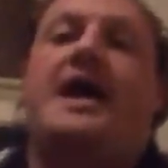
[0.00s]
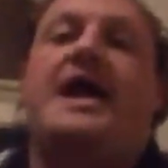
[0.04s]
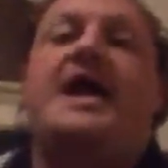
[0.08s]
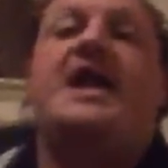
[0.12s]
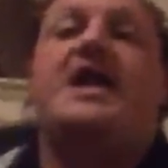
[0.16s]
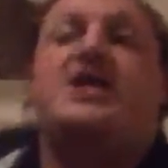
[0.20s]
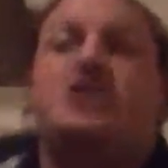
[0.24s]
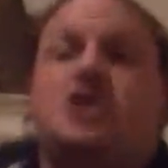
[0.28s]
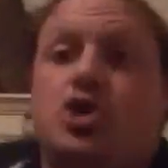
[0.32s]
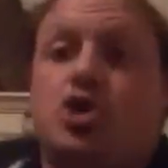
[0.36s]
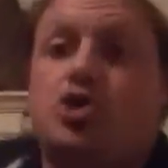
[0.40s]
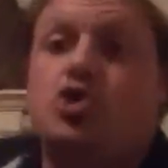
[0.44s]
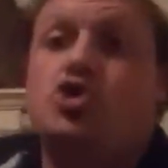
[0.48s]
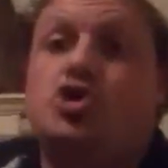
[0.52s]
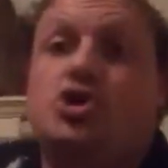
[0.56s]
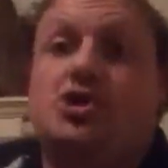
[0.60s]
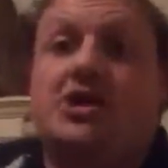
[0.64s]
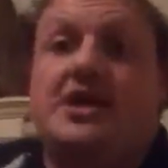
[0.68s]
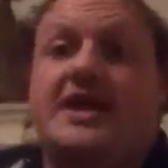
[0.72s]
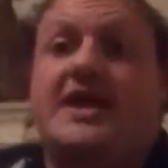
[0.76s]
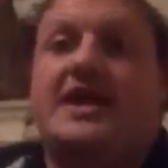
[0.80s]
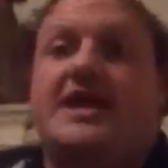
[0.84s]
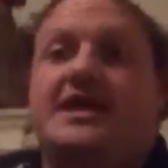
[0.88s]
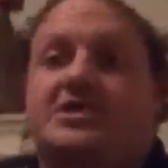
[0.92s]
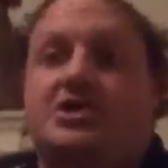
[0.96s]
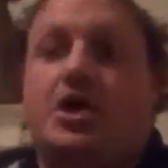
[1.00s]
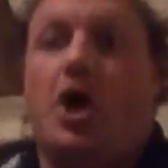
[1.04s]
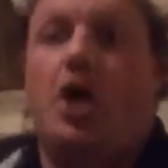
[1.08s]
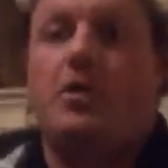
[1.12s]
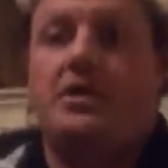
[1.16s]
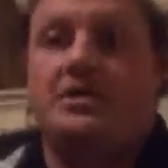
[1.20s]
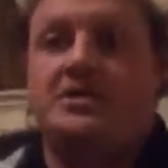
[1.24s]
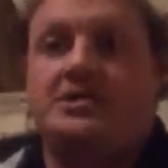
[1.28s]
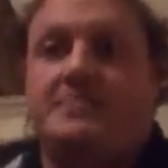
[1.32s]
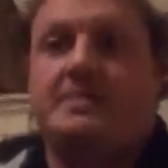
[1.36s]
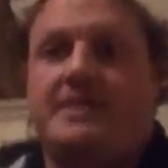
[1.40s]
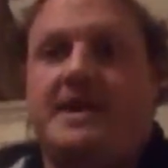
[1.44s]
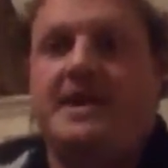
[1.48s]
It usually is
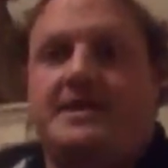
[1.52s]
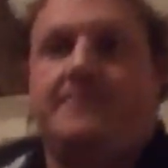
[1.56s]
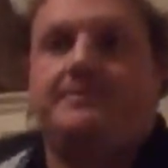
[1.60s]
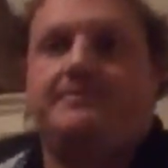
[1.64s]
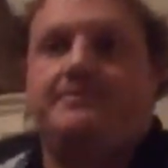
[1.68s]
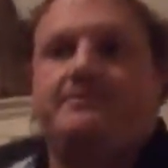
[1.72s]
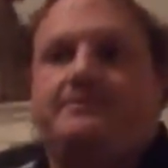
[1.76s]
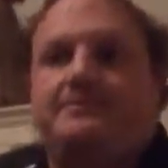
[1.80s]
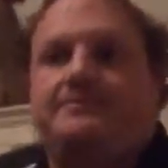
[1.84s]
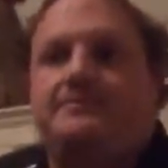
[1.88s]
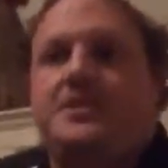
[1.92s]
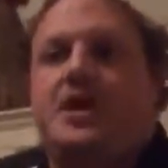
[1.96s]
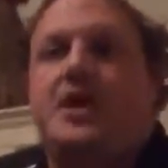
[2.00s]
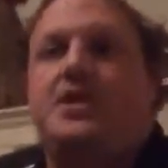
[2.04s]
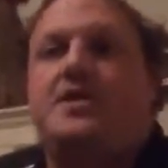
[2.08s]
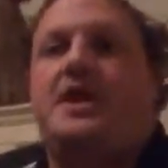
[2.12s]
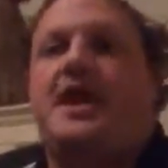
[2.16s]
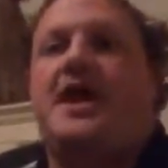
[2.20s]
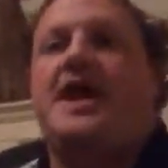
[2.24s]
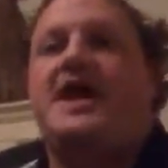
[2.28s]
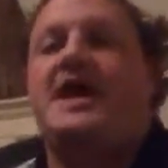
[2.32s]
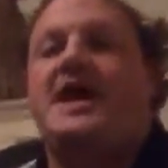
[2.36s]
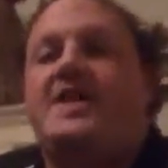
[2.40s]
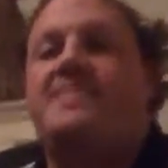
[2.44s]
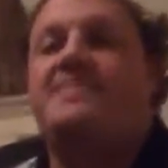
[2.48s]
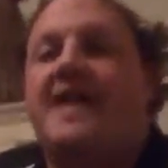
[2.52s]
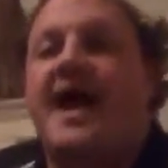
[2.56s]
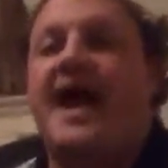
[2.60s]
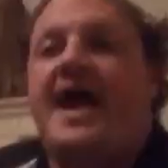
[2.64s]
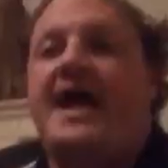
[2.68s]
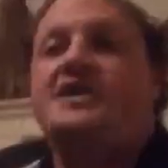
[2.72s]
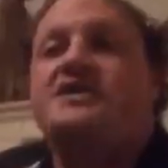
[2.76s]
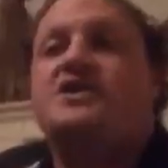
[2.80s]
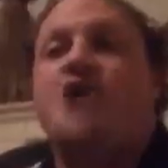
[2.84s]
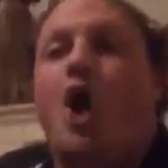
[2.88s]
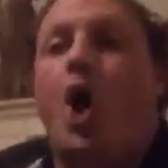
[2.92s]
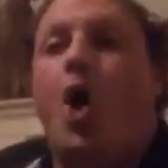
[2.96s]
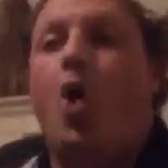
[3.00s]
going to be, okay? And they
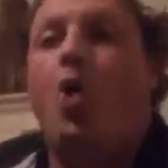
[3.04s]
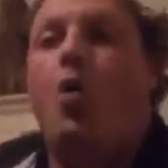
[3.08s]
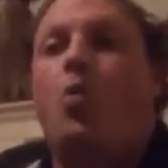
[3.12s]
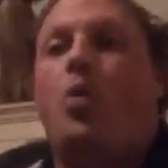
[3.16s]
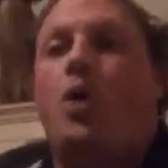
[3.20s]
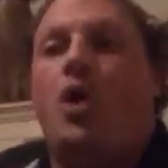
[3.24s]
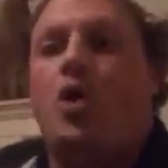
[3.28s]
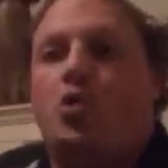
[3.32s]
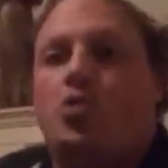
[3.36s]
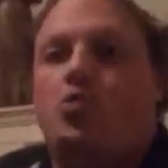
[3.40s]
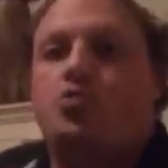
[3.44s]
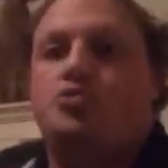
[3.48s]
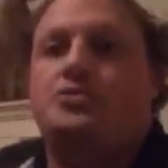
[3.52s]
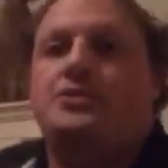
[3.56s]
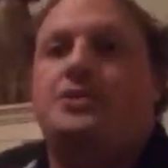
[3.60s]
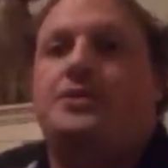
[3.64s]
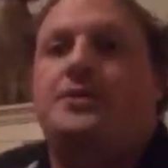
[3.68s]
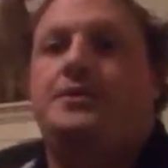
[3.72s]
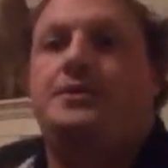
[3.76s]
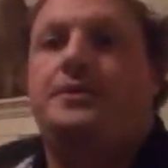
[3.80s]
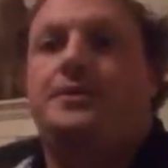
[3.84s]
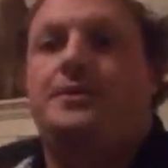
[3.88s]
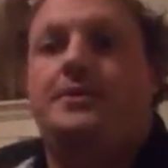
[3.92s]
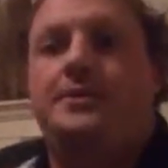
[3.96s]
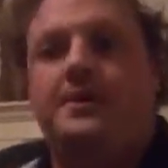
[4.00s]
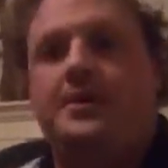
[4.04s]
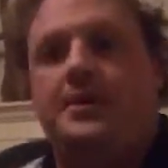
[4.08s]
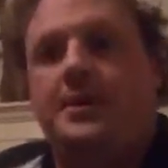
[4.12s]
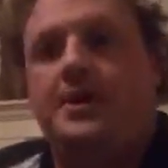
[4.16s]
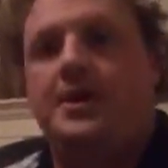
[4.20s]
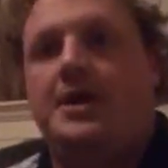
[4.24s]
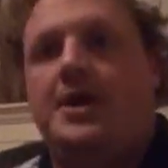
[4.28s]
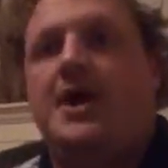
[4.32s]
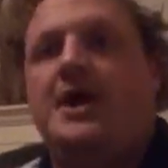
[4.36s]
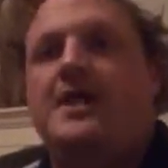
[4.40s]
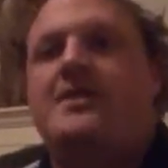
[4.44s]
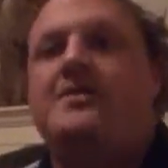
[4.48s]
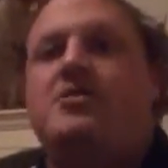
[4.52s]
don't want,
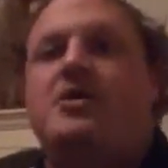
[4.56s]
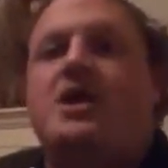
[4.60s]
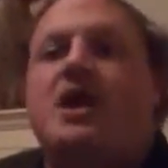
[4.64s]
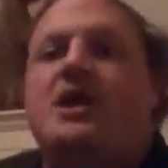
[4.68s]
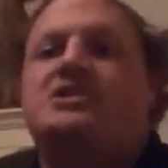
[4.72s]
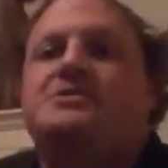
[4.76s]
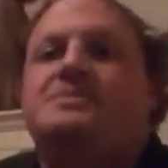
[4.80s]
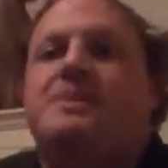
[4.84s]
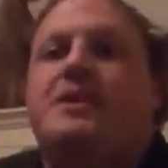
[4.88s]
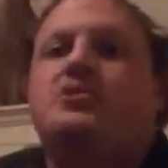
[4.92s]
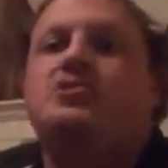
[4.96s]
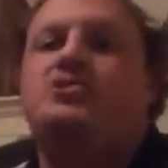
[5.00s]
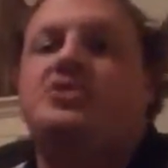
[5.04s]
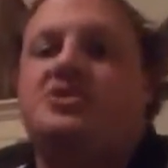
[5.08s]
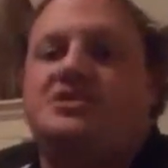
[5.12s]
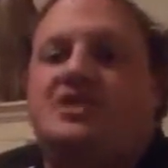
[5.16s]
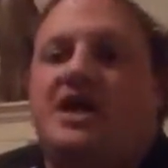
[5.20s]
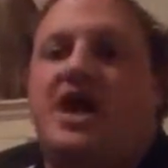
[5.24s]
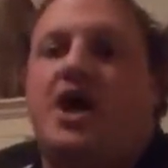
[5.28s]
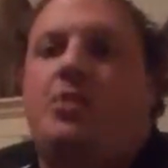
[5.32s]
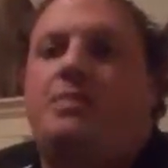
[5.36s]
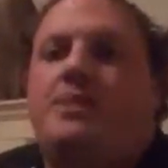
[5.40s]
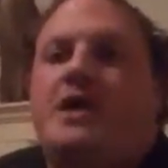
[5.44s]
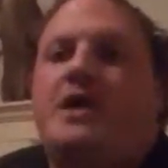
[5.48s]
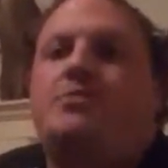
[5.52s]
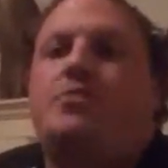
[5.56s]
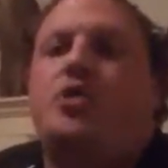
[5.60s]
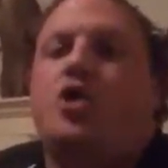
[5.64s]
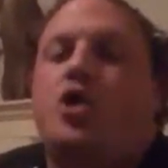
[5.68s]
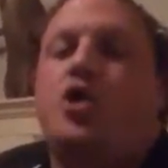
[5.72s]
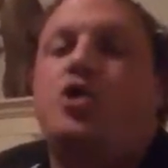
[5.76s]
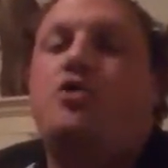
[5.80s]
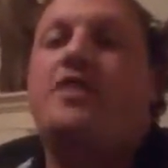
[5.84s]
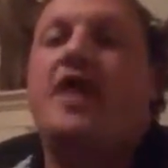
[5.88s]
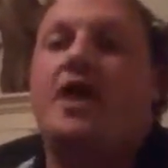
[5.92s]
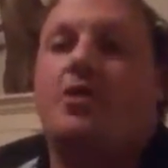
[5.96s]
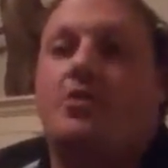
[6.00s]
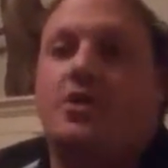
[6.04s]
they're not supposed to tell people
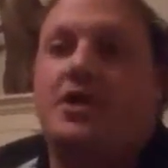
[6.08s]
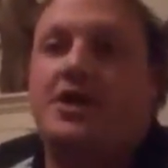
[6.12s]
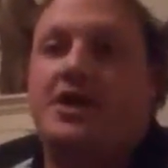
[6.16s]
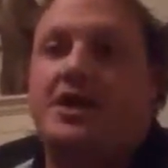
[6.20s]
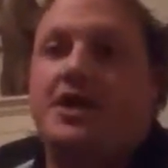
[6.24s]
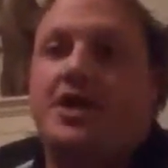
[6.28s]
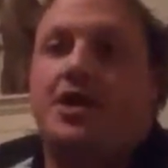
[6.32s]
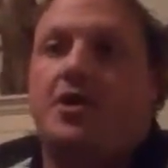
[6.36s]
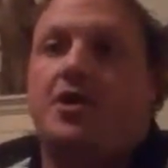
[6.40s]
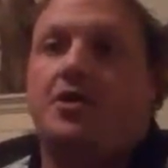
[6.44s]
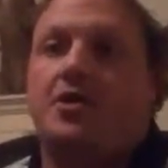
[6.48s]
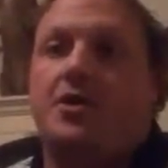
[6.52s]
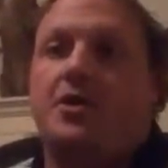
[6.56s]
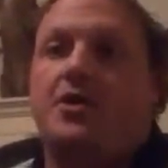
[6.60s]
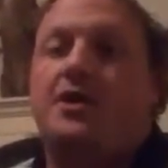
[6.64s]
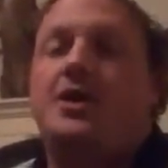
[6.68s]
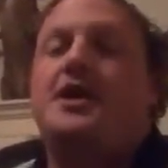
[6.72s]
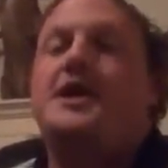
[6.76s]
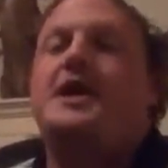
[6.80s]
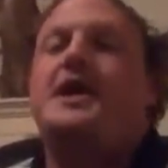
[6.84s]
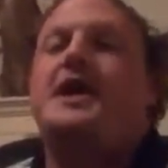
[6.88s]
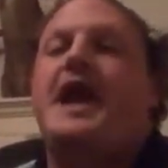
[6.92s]
who they really are.